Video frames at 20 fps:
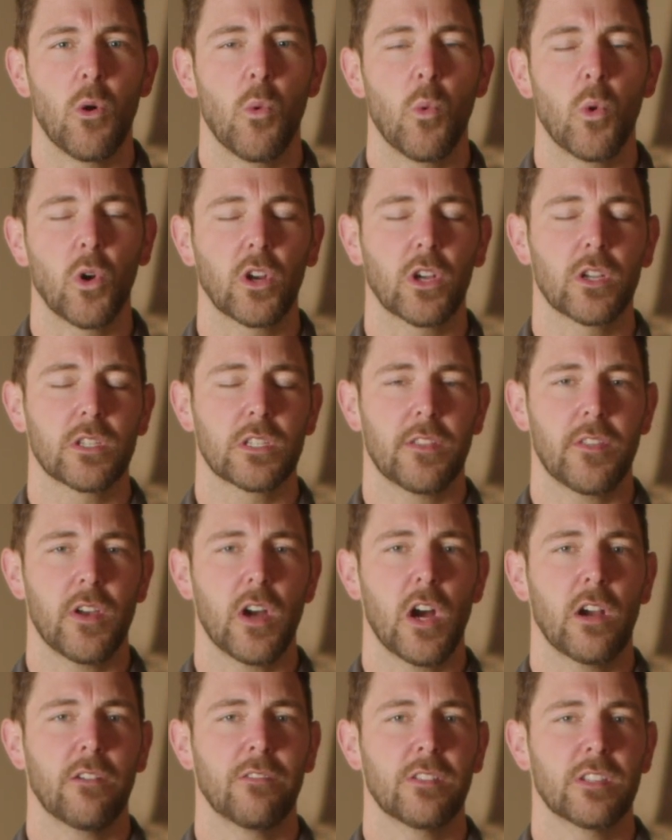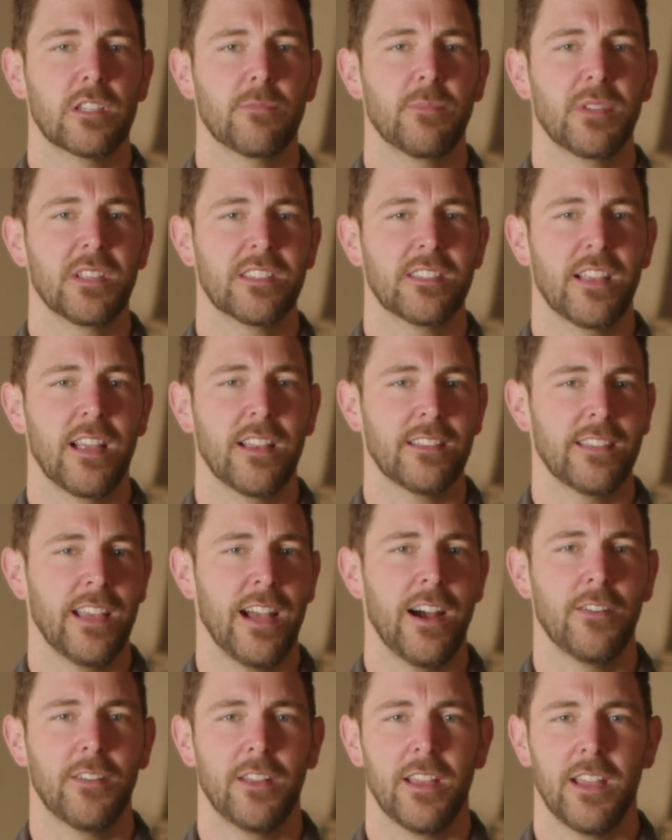workers of the harvest to be sent out.